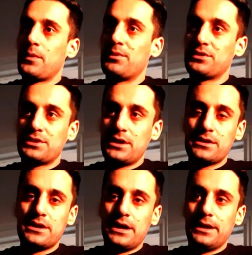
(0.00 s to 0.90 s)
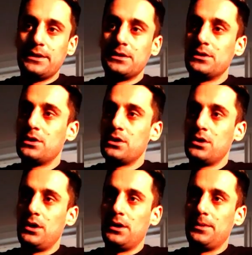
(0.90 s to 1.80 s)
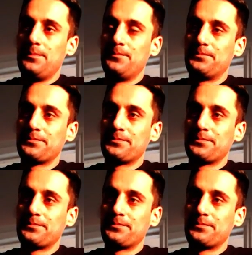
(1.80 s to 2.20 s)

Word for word: but the third guy, um,